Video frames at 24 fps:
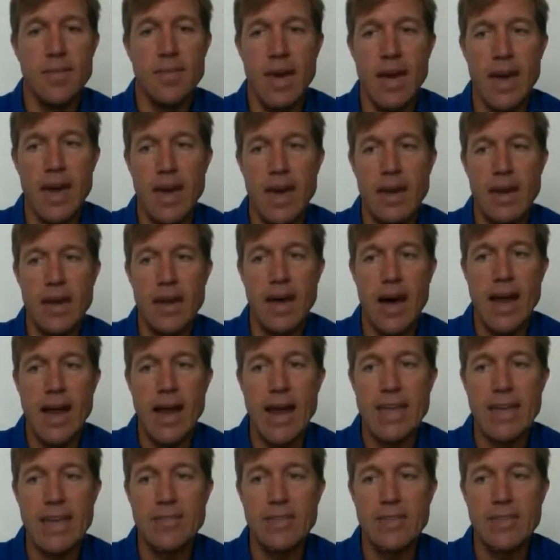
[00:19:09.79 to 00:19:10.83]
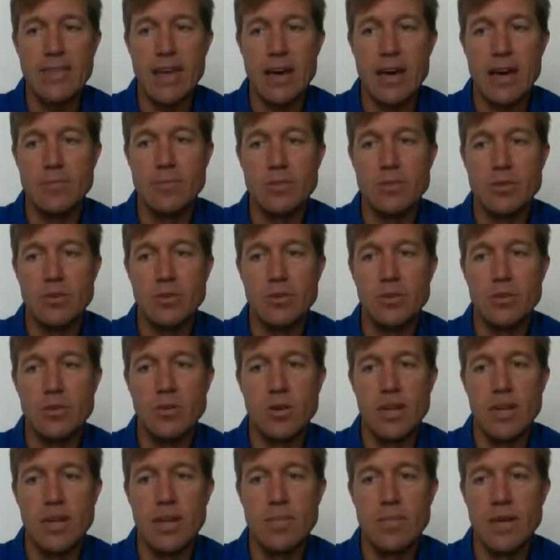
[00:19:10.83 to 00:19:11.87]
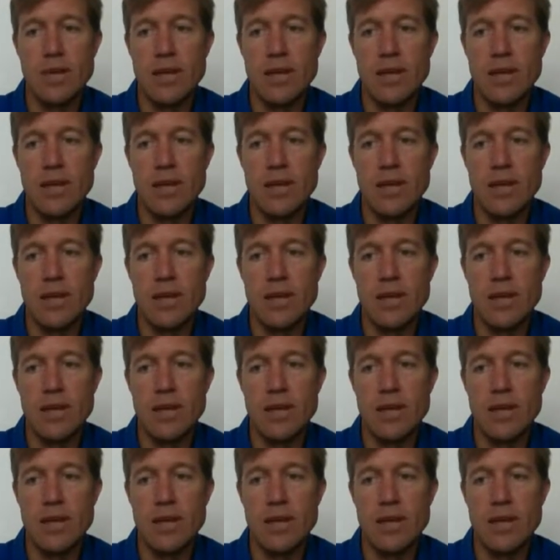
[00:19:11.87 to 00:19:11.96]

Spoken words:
and I get them to give